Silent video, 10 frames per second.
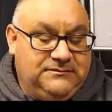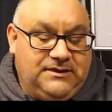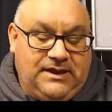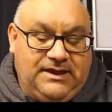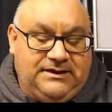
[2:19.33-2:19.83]

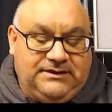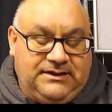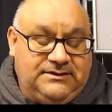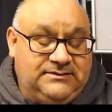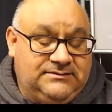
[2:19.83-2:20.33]
And uh,
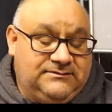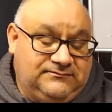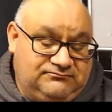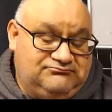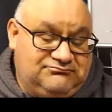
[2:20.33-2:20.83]

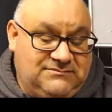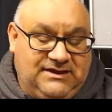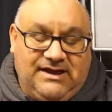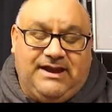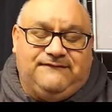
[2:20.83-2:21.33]

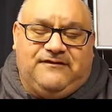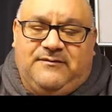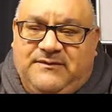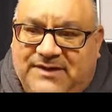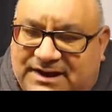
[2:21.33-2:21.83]
got it from
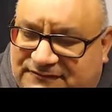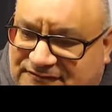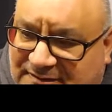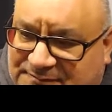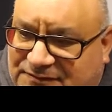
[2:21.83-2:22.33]
them, got it
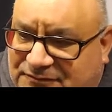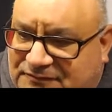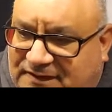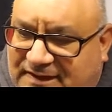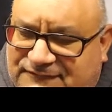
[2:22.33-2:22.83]
shipped through
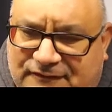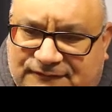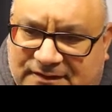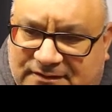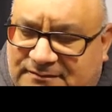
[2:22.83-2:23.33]
the
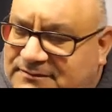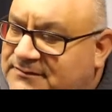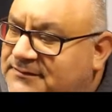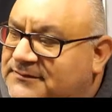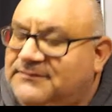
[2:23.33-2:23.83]
FFL,
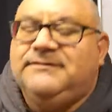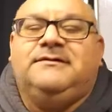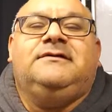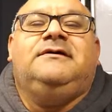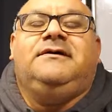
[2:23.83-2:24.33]

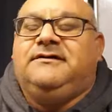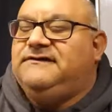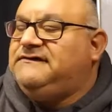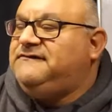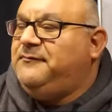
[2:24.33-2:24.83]
because
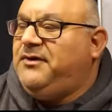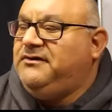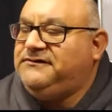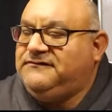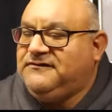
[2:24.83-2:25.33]
that's the part
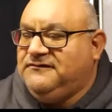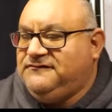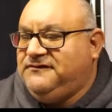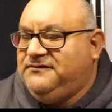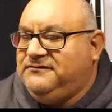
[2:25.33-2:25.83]
that's
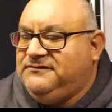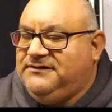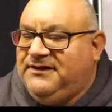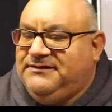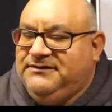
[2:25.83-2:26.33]
considered
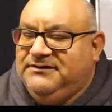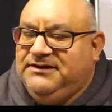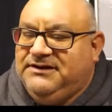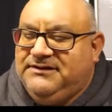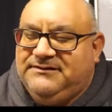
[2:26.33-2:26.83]
uh, you need
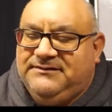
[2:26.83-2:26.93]
a